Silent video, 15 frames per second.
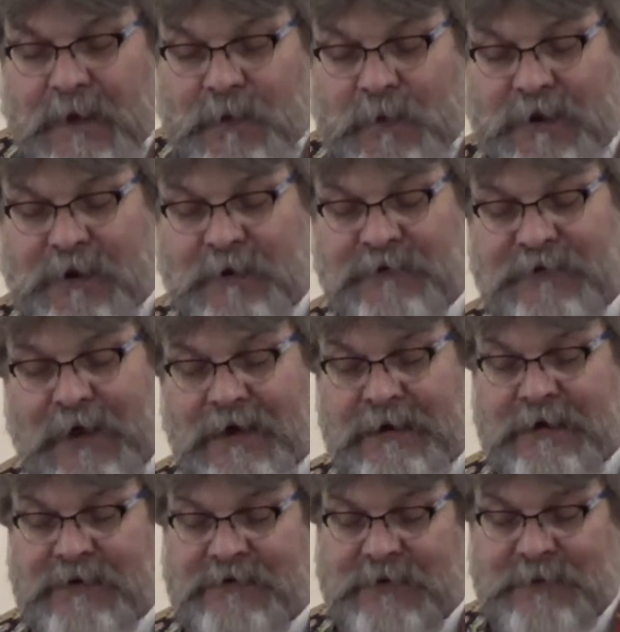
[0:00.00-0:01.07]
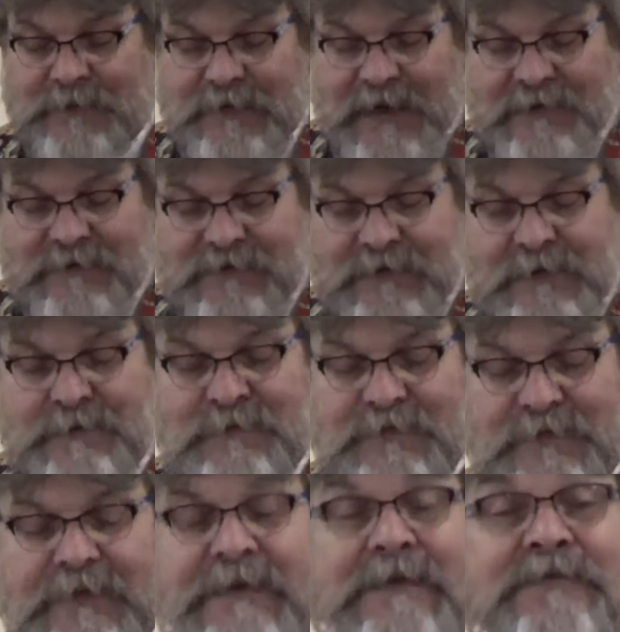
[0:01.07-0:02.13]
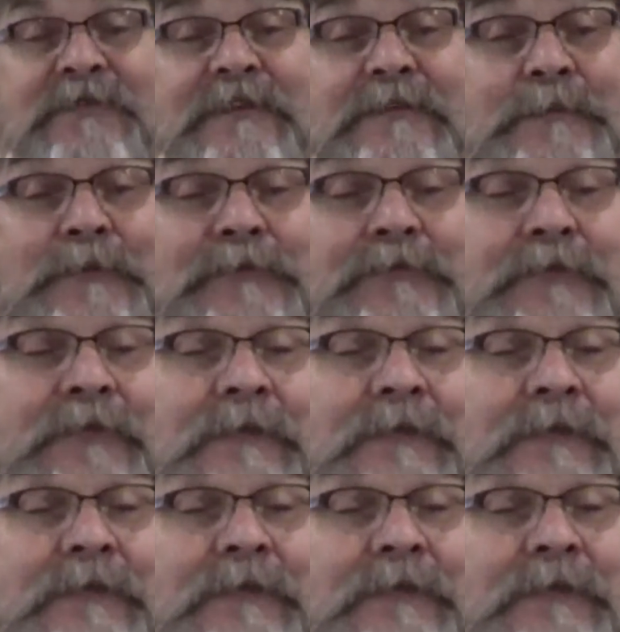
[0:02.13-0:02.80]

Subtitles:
What goes on here sometimes seems invisible to